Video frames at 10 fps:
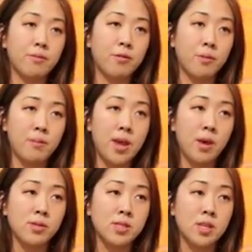for me
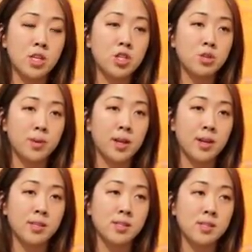was an issue
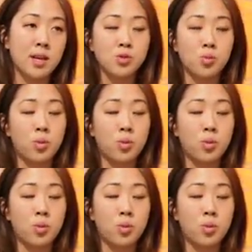because that's